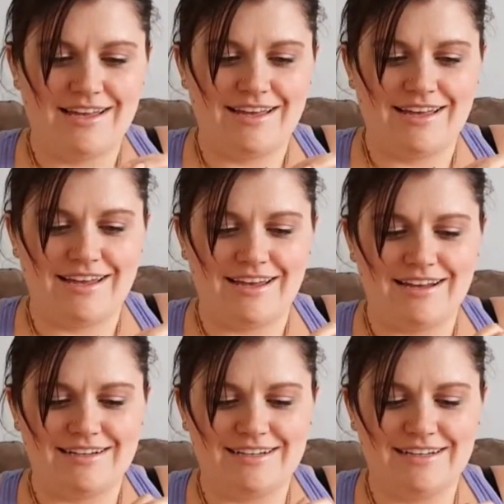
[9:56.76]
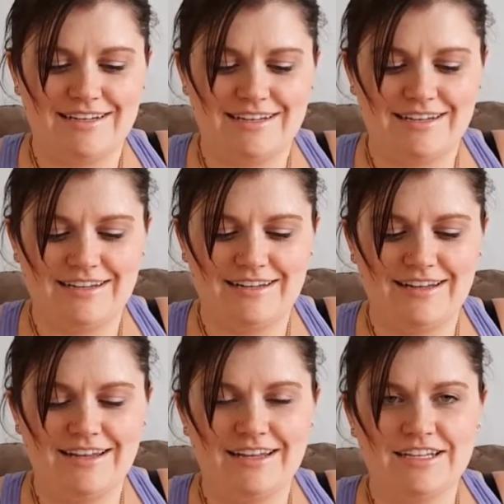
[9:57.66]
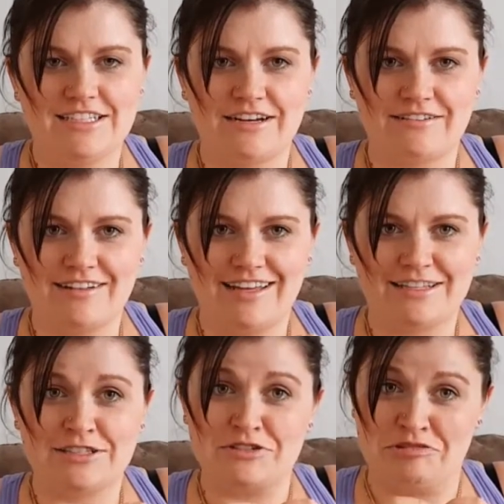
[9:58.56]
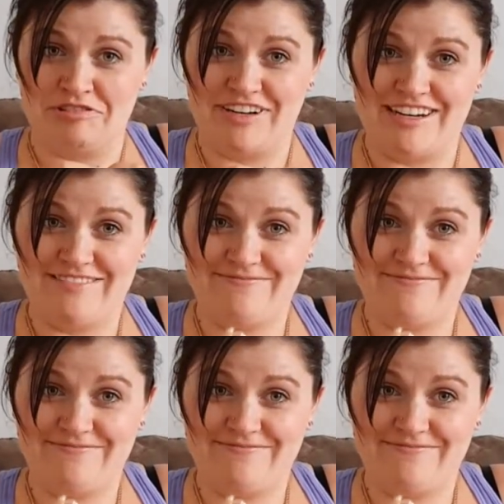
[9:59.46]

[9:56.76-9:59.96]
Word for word: And generally it's a jewelry.